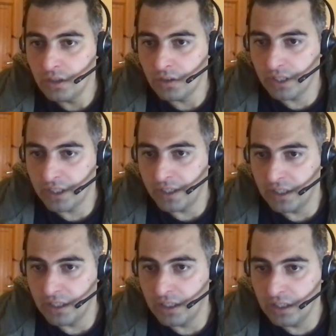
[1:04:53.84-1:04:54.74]
Okay,
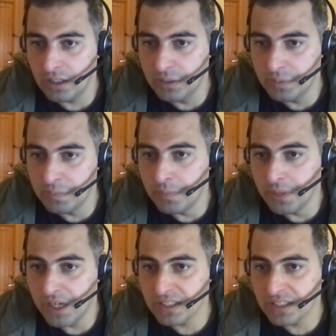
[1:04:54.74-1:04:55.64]

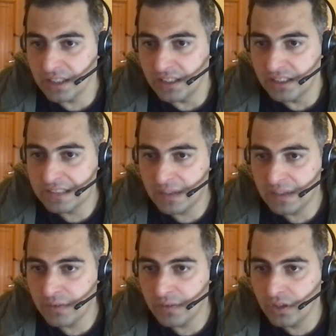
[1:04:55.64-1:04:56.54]
Mas Khalil, does
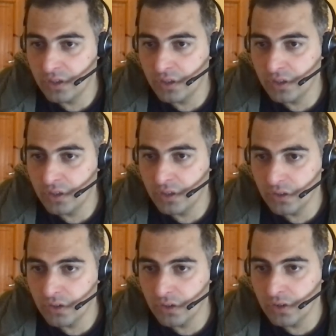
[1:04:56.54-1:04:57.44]
anyone know
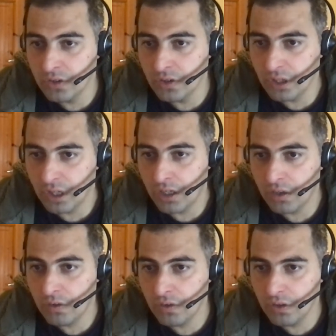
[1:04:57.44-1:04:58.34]
how have
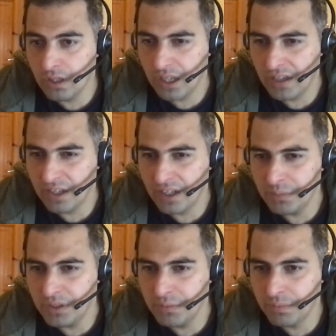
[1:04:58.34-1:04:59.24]
I been prawn
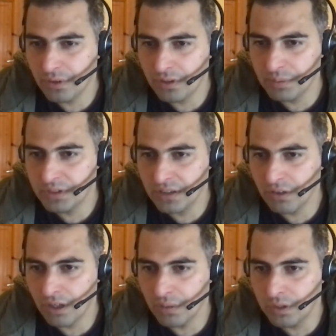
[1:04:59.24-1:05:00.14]
website
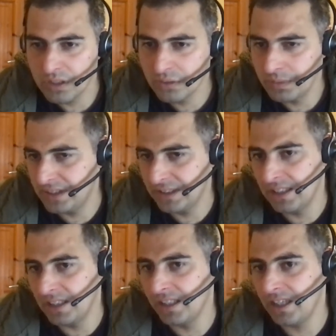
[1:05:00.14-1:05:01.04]
algorithm works? So
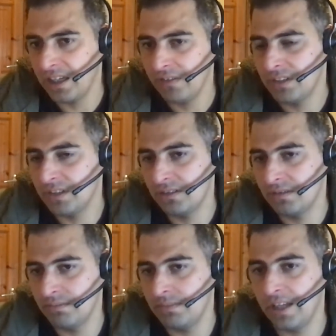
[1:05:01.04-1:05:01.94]
basically, they have this
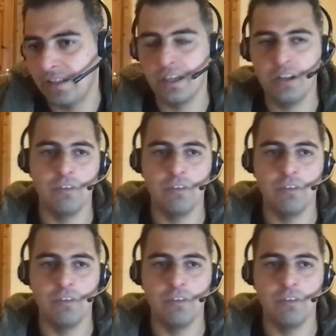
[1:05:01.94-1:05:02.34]
gathering